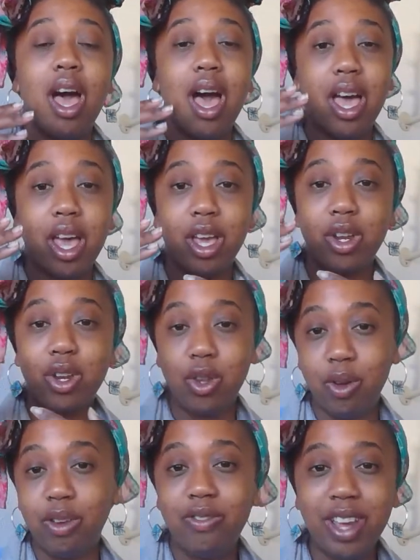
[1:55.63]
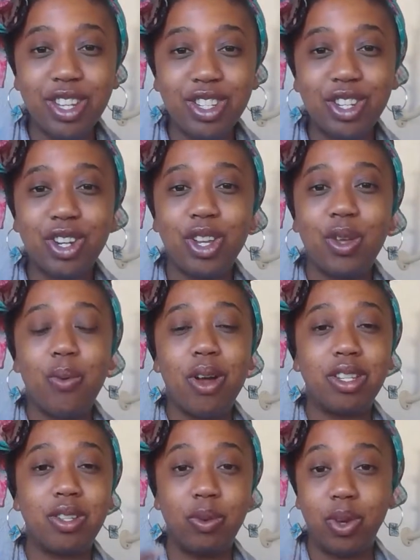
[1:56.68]
a new adventure, you
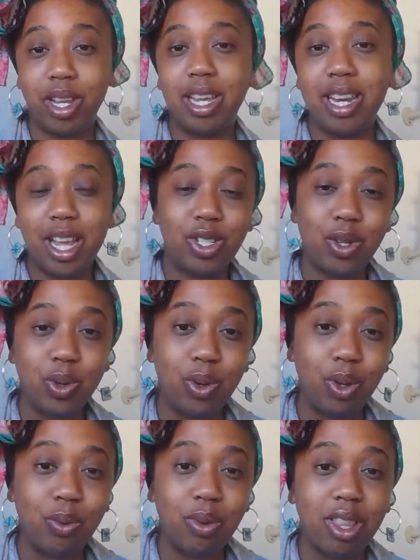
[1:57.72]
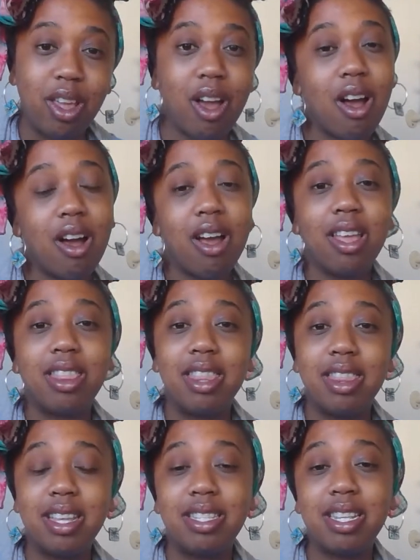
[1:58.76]
want to reconnect to who you really are,
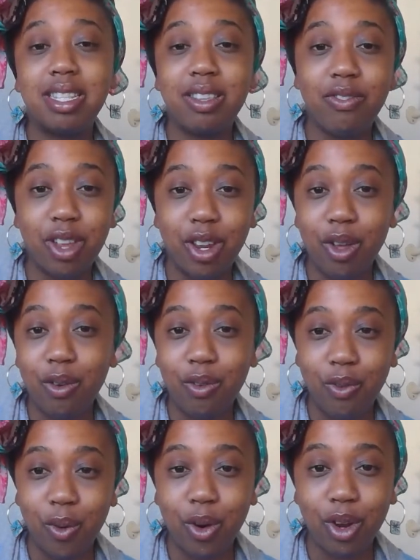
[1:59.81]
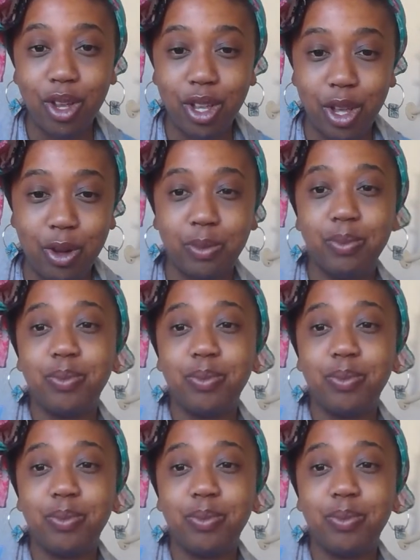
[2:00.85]
then this is a video for you.